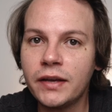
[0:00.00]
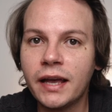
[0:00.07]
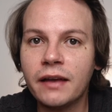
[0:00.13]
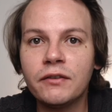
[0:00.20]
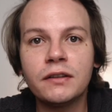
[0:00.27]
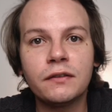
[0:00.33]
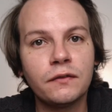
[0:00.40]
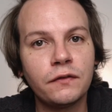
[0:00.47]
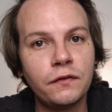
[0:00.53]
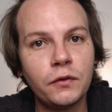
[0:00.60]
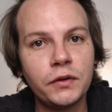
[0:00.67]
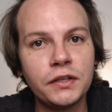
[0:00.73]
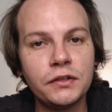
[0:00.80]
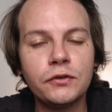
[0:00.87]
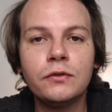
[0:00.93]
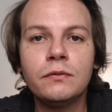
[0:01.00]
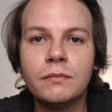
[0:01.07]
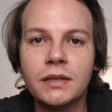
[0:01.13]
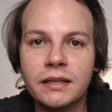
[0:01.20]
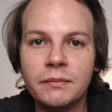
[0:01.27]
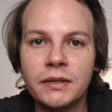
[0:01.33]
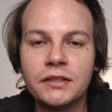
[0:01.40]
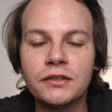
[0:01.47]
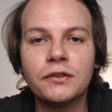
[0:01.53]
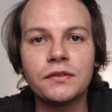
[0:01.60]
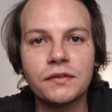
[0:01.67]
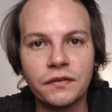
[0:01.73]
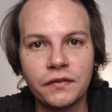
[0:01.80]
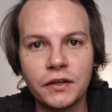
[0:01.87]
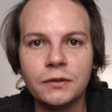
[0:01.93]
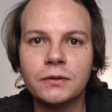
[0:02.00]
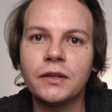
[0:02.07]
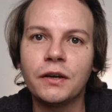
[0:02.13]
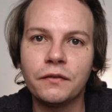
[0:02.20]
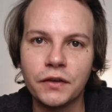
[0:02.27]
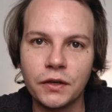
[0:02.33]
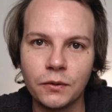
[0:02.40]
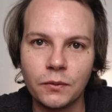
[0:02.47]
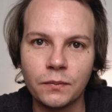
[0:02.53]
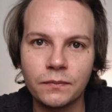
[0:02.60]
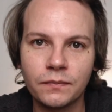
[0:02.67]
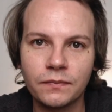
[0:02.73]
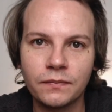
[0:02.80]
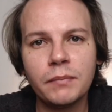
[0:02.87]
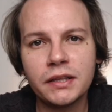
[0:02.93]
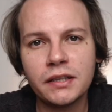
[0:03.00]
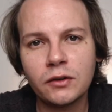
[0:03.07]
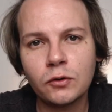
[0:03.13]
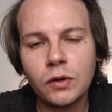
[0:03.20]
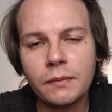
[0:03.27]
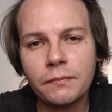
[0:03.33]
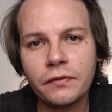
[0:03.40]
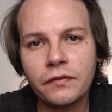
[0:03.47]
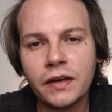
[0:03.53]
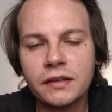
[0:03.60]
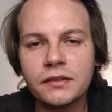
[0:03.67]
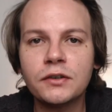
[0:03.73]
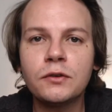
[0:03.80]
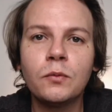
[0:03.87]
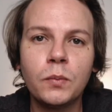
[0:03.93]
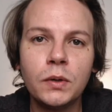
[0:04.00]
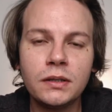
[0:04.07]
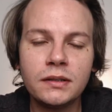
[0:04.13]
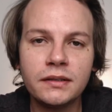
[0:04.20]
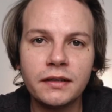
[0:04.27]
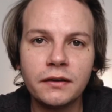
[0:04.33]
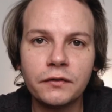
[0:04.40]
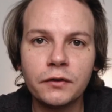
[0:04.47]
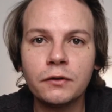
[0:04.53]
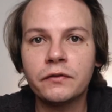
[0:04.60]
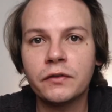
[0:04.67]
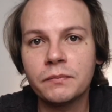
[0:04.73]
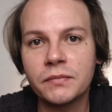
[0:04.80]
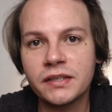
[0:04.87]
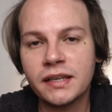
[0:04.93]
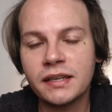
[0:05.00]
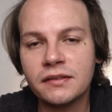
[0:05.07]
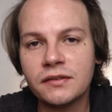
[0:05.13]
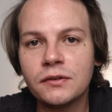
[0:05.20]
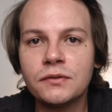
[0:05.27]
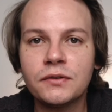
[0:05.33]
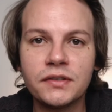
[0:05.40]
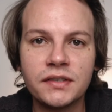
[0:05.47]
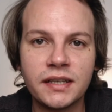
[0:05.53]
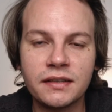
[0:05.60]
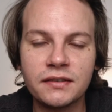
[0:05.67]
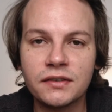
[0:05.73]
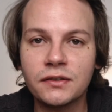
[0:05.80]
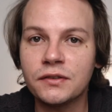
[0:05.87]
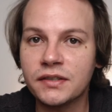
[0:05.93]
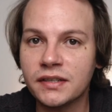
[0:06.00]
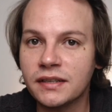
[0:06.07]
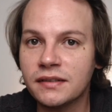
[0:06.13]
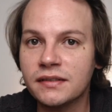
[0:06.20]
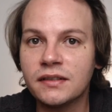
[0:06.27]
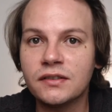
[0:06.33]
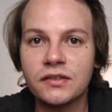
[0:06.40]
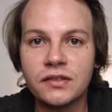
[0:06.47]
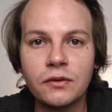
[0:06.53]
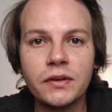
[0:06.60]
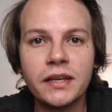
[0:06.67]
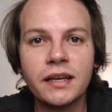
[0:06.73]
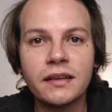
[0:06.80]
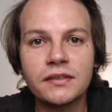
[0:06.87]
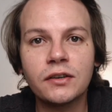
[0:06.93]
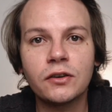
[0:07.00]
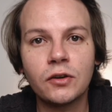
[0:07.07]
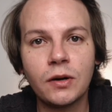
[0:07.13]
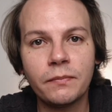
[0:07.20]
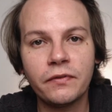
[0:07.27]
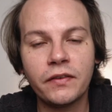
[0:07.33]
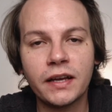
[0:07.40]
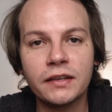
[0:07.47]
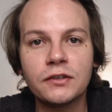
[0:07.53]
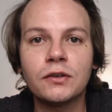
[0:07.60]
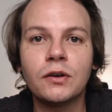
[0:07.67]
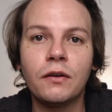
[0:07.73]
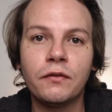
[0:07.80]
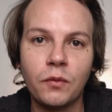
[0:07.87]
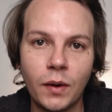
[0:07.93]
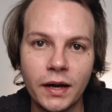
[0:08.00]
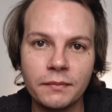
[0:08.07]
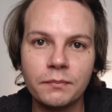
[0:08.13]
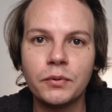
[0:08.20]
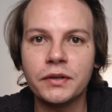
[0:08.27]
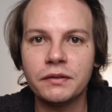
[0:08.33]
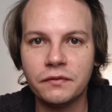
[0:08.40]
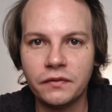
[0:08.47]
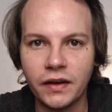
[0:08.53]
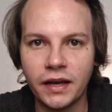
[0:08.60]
have it, 42mm field of view. But the crop factor will differ from sensor to sensor since the Sony has a crop factor of 1.5.